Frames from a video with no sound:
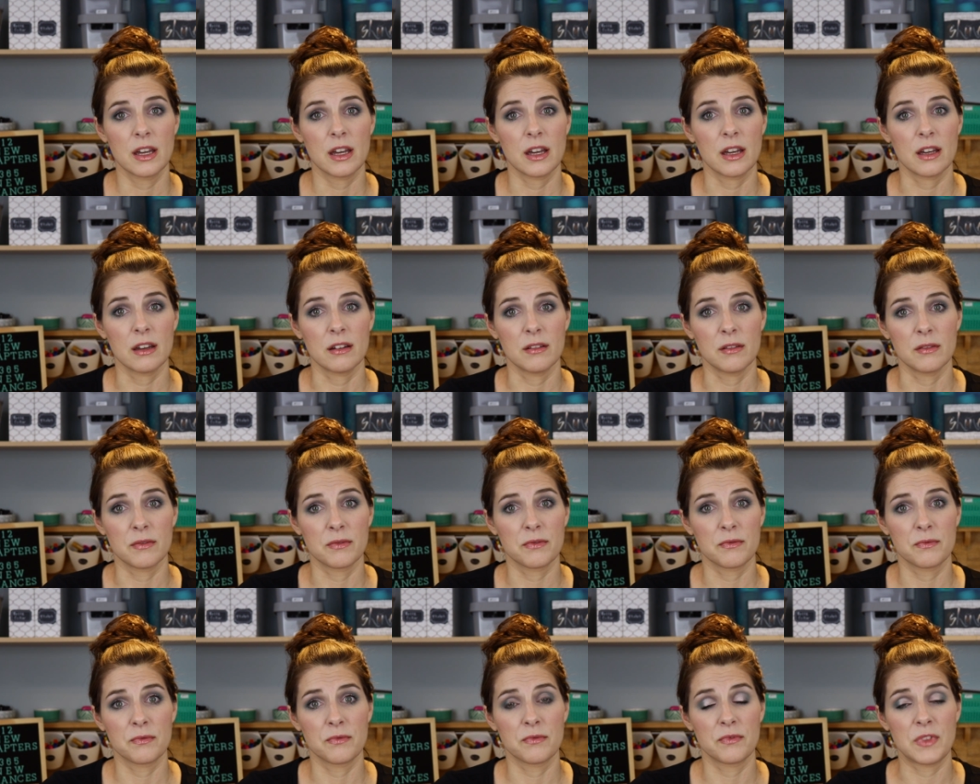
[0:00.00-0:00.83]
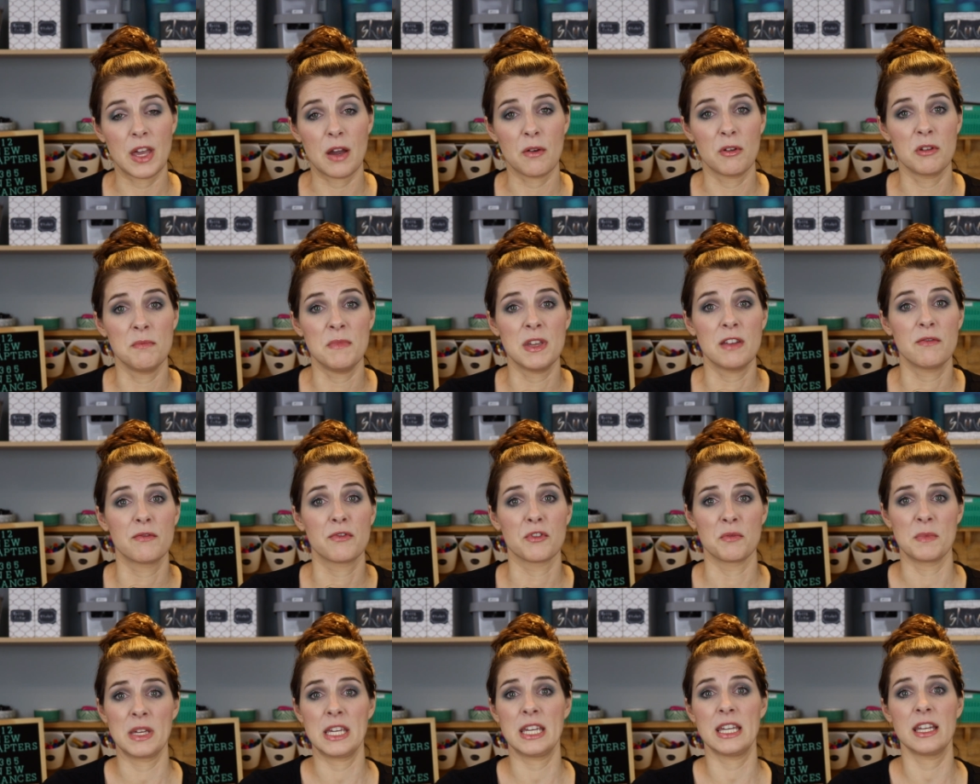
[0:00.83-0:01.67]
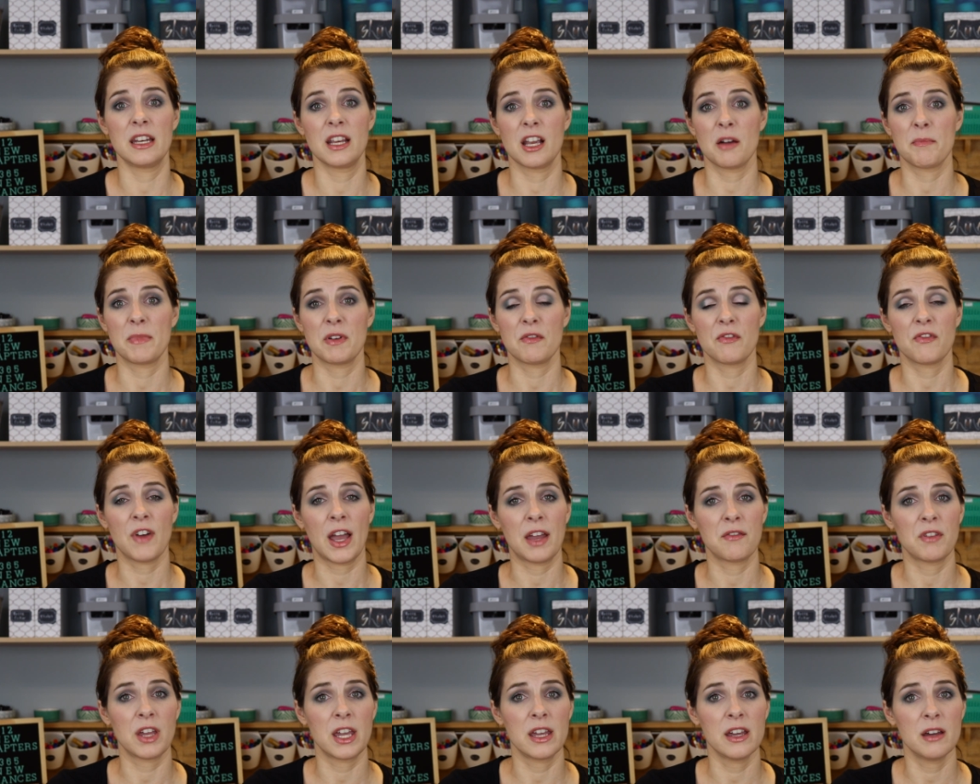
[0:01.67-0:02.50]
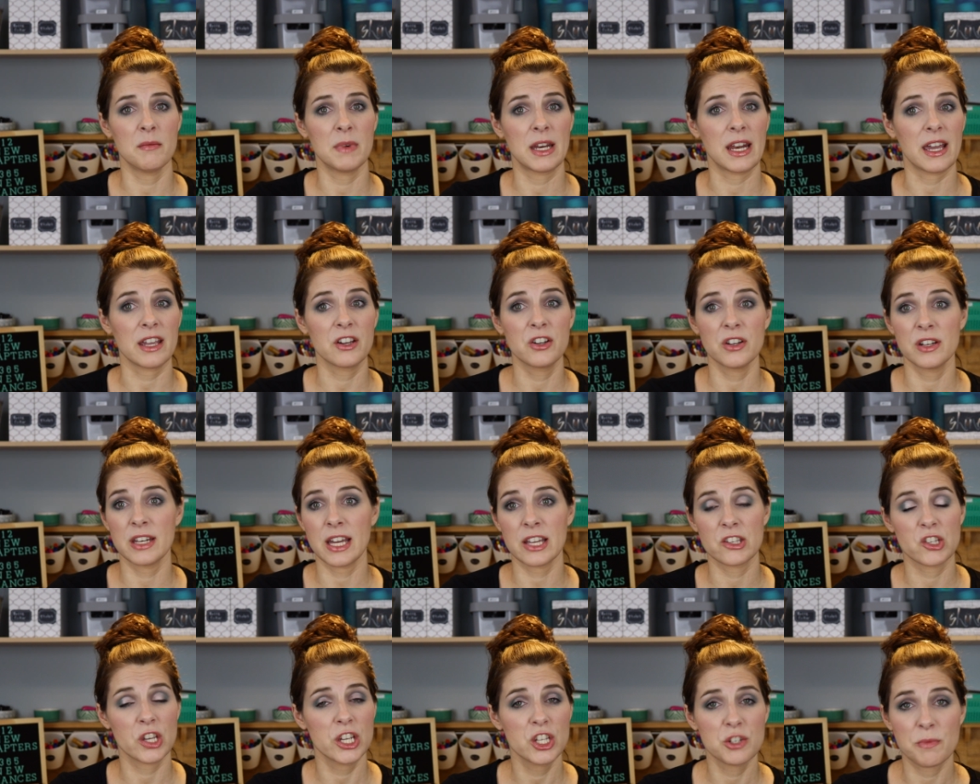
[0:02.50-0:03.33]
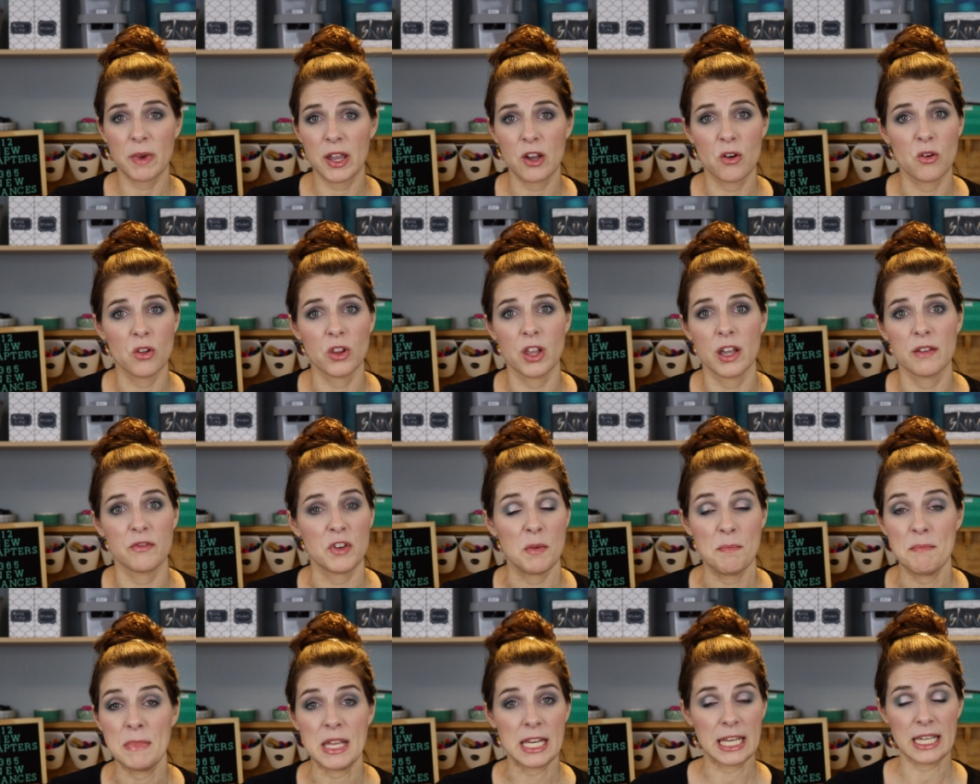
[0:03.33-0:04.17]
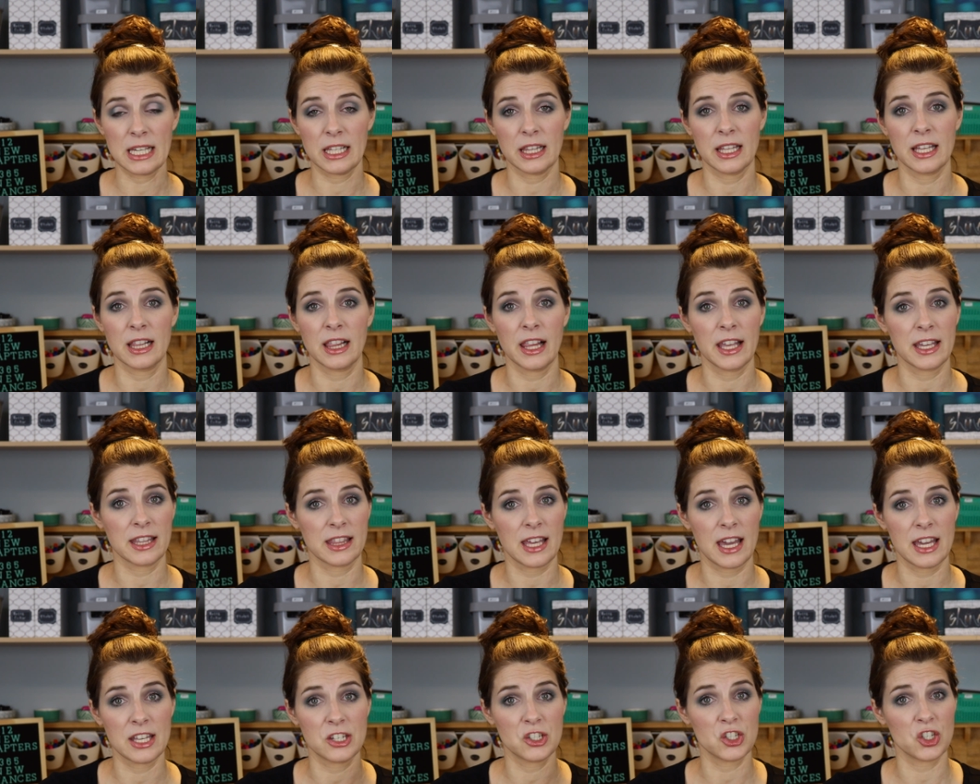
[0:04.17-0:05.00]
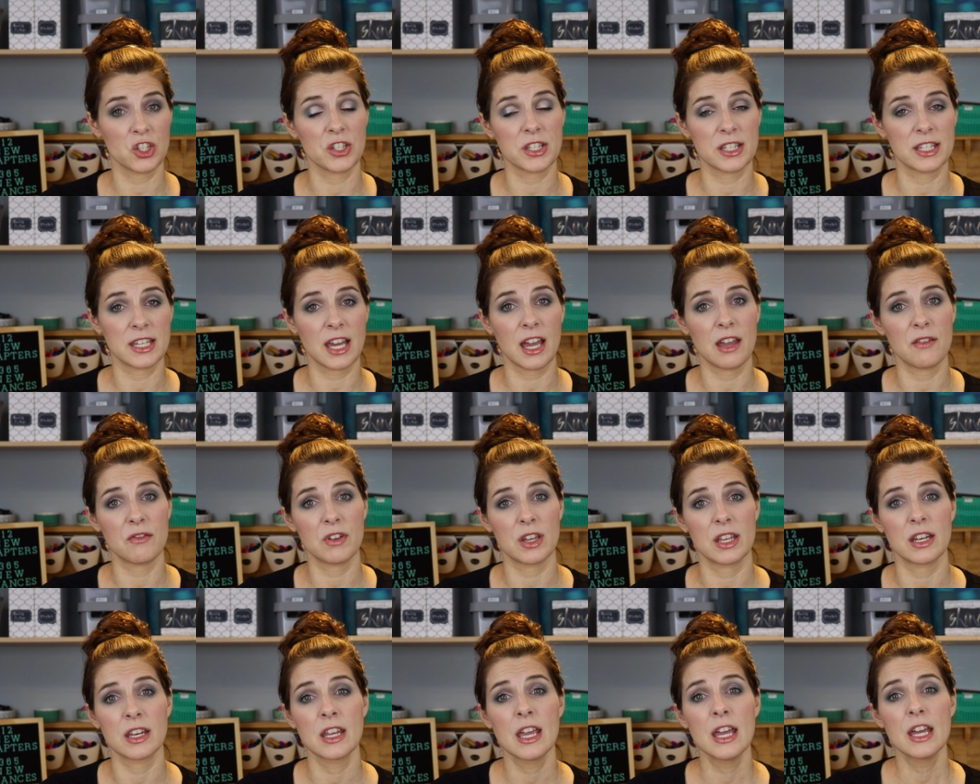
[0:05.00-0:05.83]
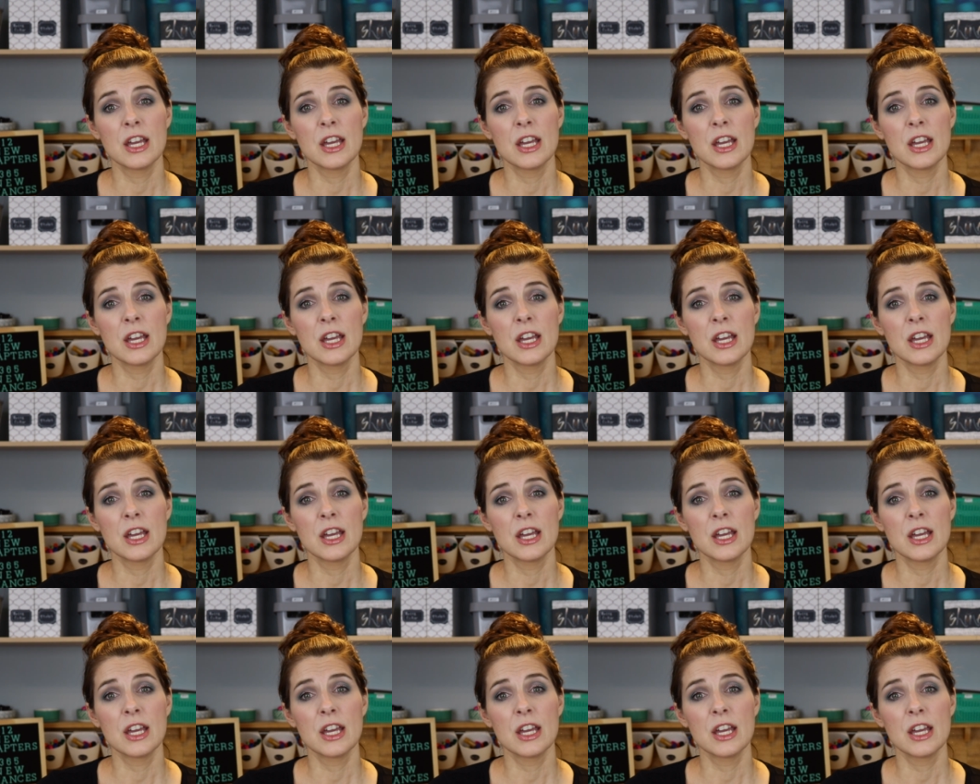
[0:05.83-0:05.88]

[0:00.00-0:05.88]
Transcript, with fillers: Uh, that would mean for me getting up at 5 a.m. and I could not change my whole life immediately like that and just dive in.